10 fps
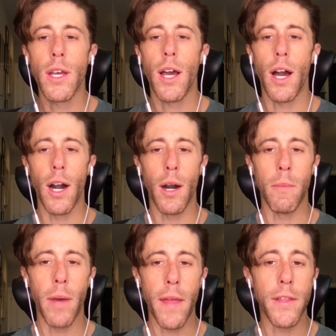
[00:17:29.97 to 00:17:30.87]

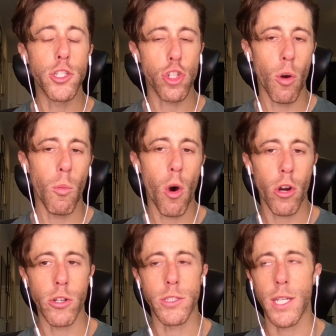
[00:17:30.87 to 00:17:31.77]
And then Sean Walker
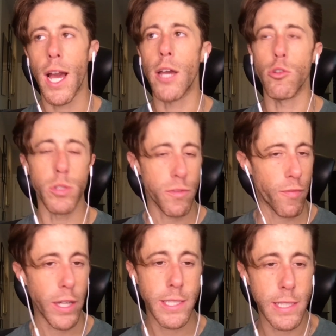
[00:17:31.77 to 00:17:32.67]
is a guy who is
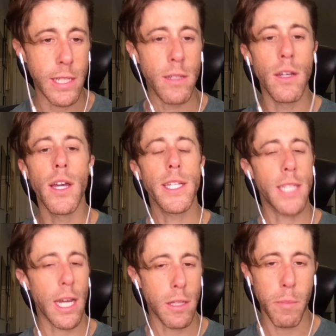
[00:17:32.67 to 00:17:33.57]
feisty. He's
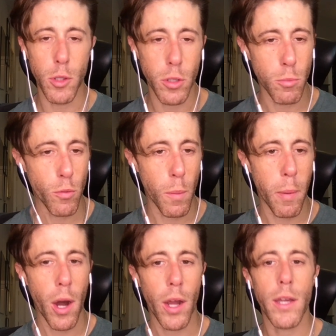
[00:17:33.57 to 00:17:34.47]
got the ability to move the
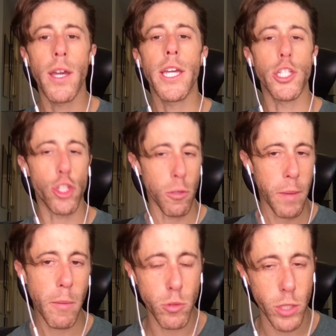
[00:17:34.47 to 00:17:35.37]
puck. He should be
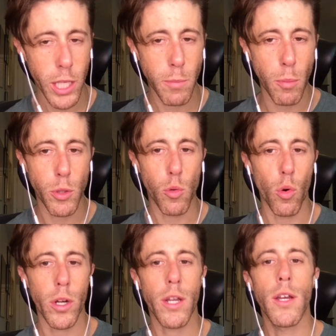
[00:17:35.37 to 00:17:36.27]
able to keep up with
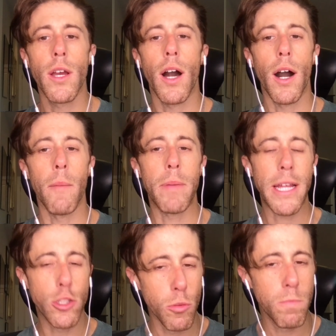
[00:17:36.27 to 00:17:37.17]
York. But I
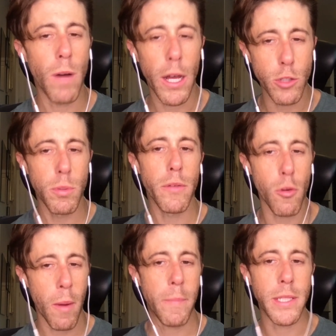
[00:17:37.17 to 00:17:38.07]
do believe there
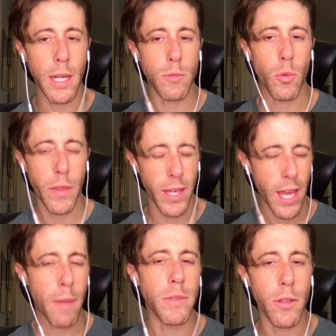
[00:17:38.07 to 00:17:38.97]
might be times where they get
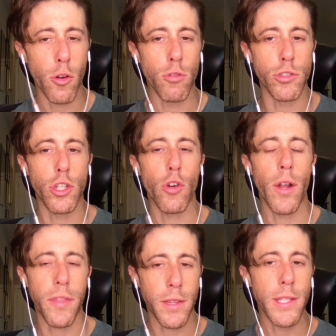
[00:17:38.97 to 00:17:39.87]
hemmed in their own zone. I
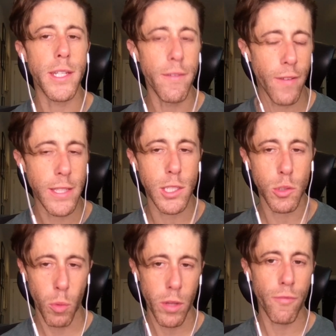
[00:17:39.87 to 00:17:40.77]
think the defense is
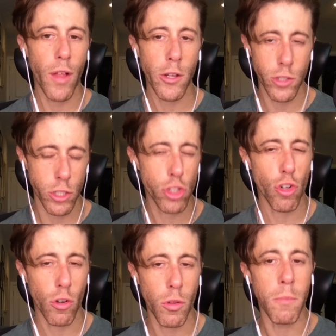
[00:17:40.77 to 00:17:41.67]
where the Flyers are going to
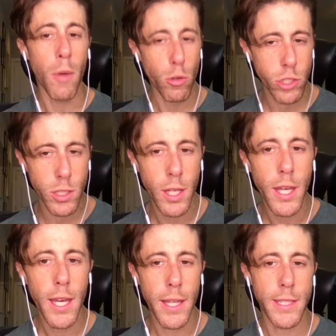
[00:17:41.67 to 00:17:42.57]
struggle the most
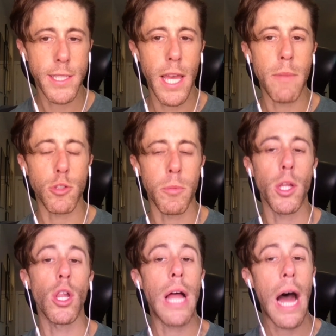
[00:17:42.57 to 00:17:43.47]
in this game. There's going to be a
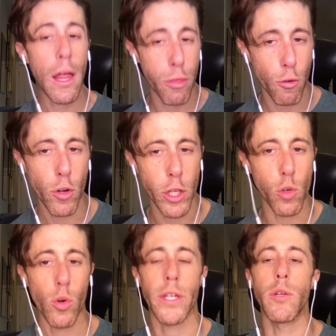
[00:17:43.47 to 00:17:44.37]
lot thrown at
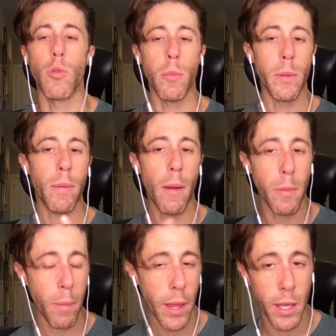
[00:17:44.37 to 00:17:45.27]
York. He will be probably
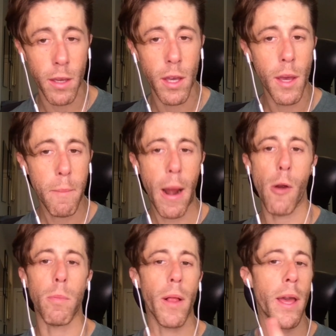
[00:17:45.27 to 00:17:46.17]
playing power
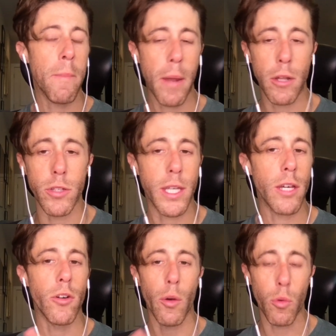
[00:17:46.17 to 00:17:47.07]
play, penalty kill,
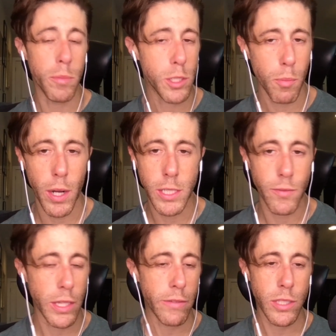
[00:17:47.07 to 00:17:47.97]
and I wouldn't be surprised if he
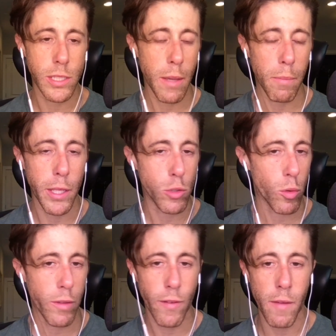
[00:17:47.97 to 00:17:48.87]
leaves this game playing
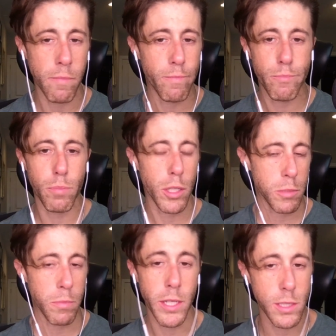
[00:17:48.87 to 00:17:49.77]
25 plus
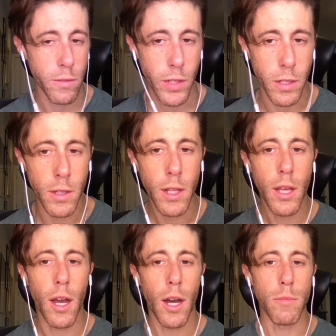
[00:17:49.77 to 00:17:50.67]
minutes even,
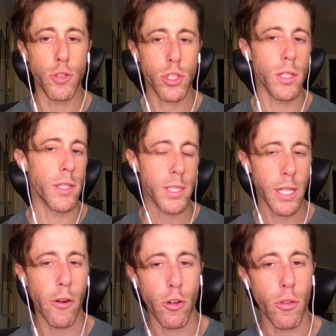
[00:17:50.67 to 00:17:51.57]
just in the
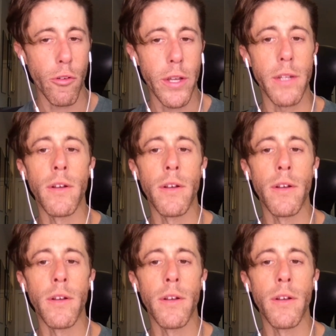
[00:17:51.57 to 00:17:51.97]
scenario they're in.